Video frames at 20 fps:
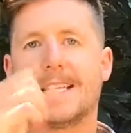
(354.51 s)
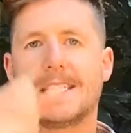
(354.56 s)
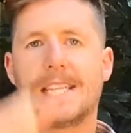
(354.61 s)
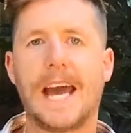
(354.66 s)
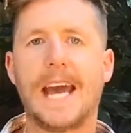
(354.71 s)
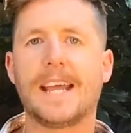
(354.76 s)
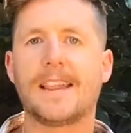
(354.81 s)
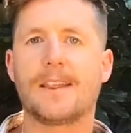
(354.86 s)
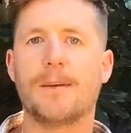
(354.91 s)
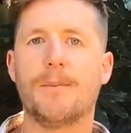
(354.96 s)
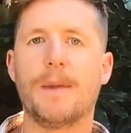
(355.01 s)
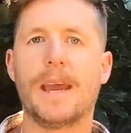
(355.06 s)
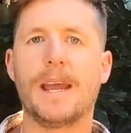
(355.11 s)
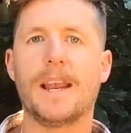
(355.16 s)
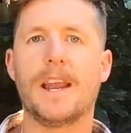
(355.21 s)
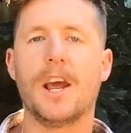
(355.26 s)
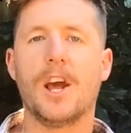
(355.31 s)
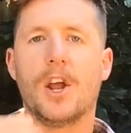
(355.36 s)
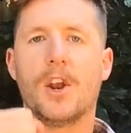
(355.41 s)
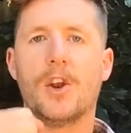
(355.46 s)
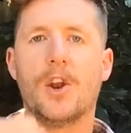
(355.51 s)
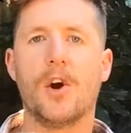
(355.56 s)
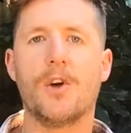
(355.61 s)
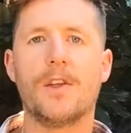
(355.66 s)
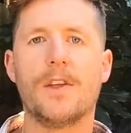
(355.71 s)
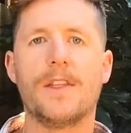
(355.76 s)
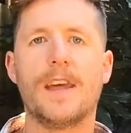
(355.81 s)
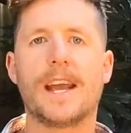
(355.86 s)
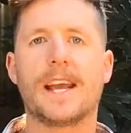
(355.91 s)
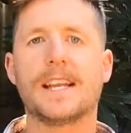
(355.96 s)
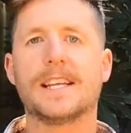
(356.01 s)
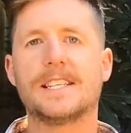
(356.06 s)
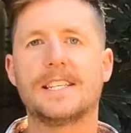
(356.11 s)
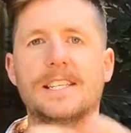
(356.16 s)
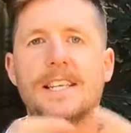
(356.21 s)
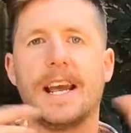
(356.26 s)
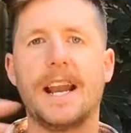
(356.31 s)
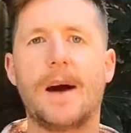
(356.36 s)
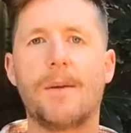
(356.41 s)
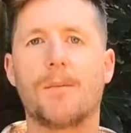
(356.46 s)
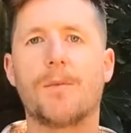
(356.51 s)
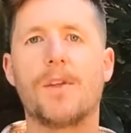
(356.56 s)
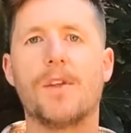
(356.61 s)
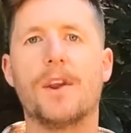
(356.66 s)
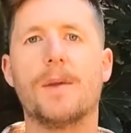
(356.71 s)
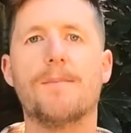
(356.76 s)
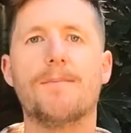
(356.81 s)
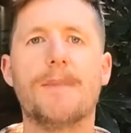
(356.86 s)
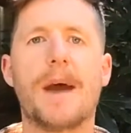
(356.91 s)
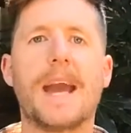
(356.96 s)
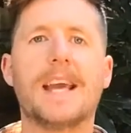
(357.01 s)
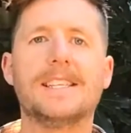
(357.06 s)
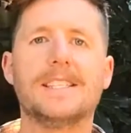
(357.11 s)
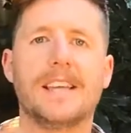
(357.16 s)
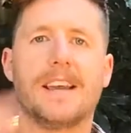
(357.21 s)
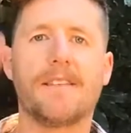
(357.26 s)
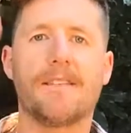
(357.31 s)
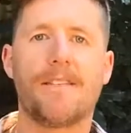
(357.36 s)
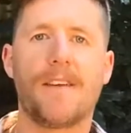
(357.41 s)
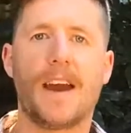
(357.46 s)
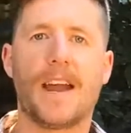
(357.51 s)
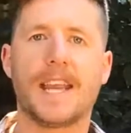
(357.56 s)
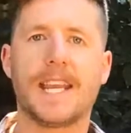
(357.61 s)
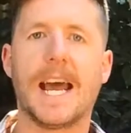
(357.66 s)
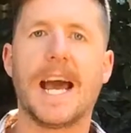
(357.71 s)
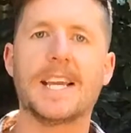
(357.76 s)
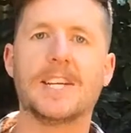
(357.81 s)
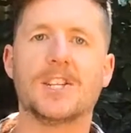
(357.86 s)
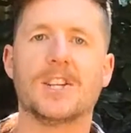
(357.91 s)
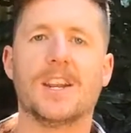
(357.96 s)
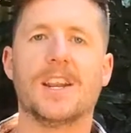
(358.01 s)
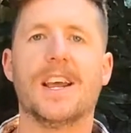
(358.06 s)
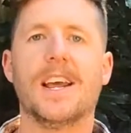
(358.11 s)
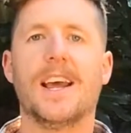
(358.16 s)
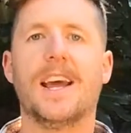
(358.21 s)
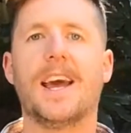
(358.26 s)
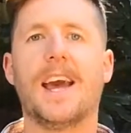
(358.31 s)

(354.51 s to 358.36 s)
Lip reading: Take them in, know that they're going to set up with an amazing foundation